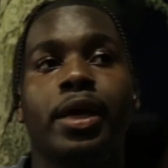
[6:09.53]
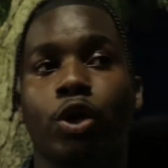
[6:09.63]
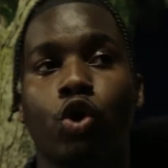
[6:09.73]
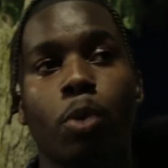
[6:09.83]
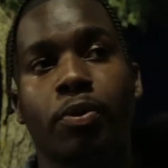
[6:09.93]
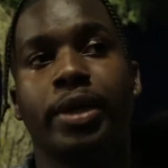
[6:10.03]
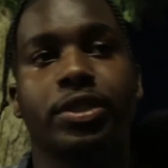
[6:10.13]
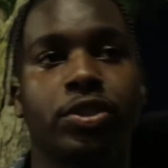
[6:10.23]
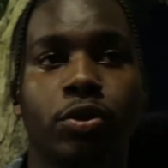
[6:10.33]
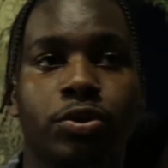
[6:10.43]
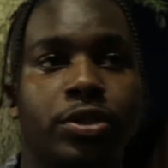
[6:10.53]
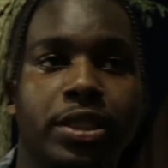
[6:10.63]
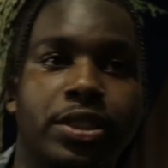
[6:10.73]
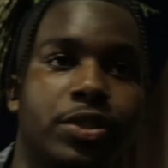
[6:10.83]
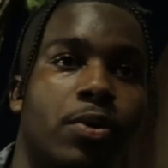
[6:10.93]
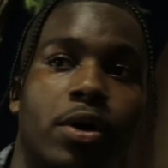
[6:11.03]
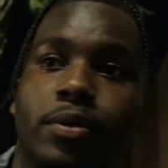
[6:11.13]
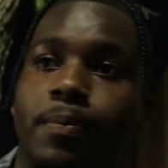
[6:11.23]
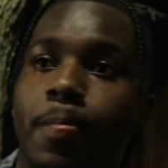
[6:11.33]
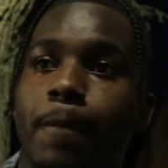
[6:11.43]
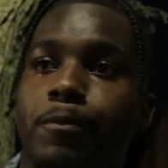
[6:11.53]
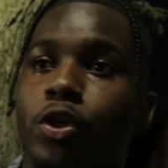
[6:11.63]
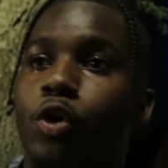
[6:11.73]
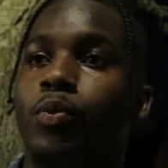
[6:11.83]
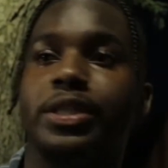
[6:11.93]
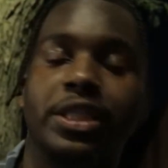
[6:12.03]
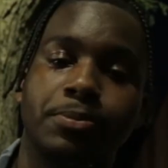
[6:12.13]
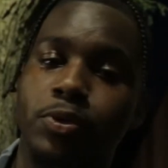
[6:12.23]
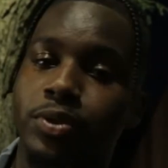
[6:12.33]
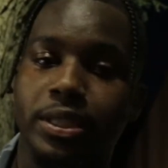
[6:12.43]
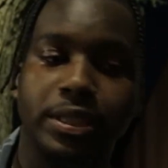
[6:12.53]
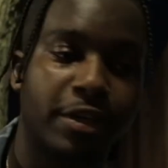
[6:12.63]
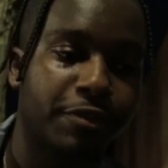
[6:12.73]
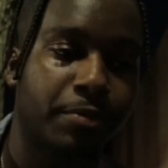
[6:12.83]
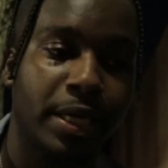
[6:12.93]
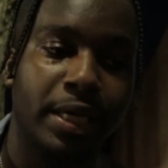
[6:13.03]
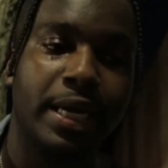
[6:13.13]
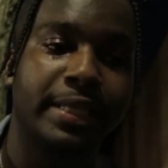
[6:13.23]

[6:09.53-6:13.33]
incorporate the social justice work, you know, with this music stuff, man.